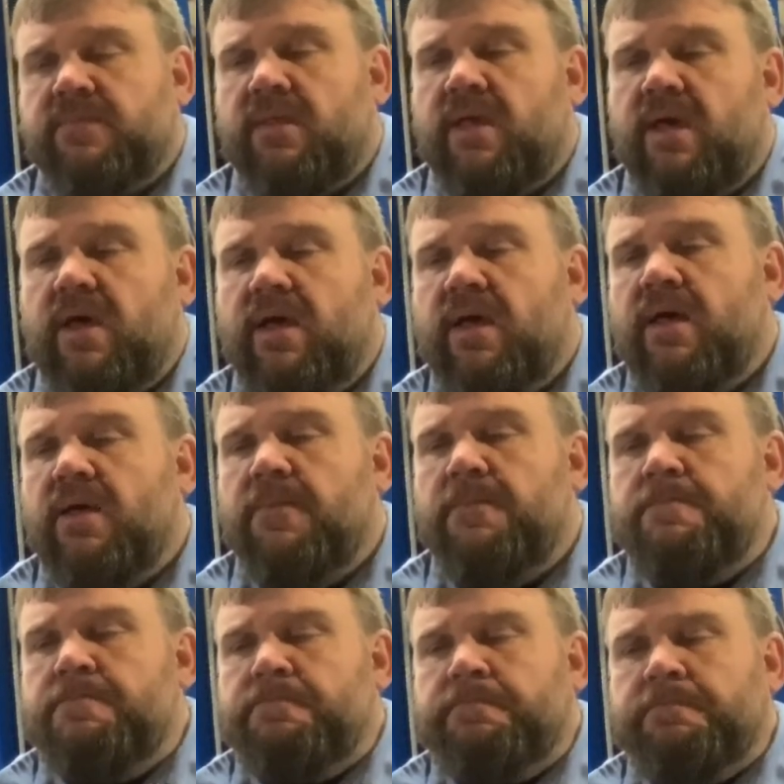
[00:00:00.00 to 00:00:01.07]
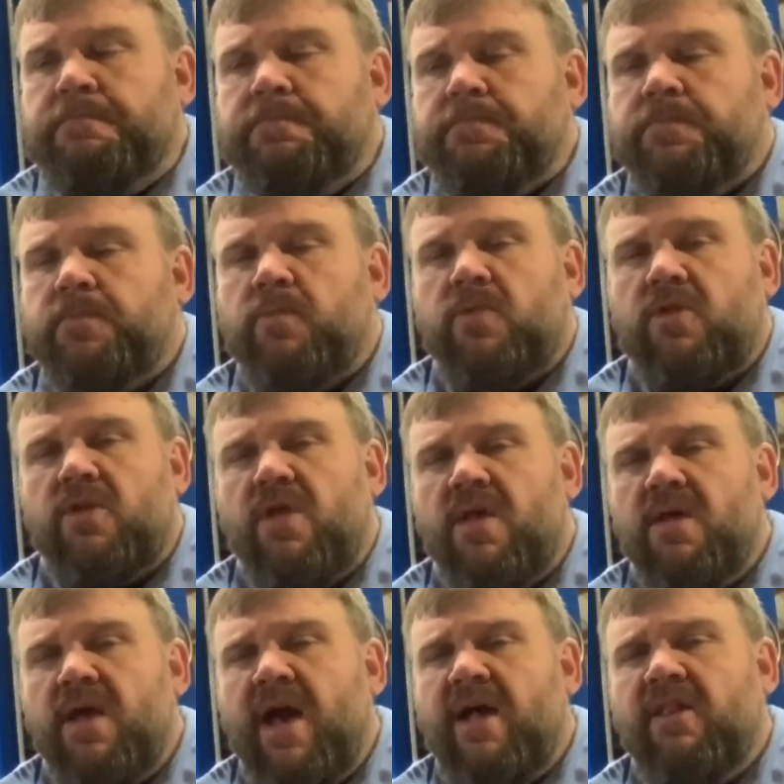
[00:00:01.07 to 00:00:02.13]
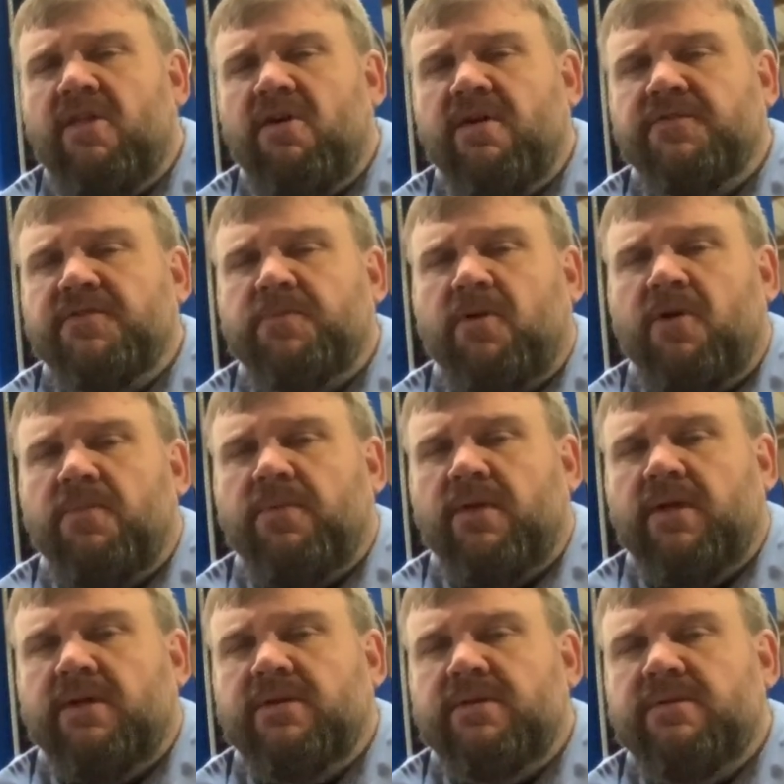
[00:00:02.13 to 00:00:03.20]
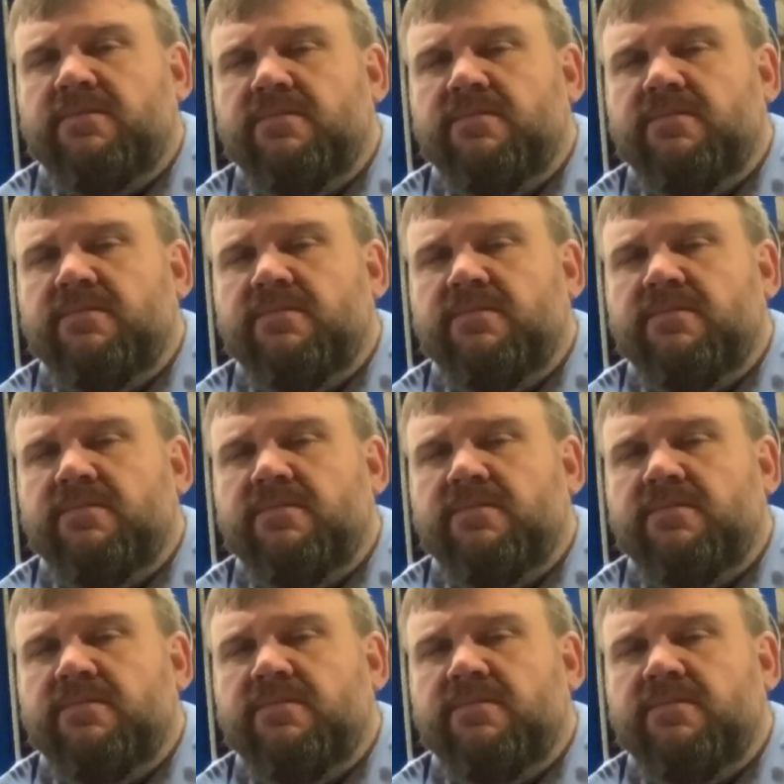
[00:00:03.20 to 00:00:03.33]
How long have spark plug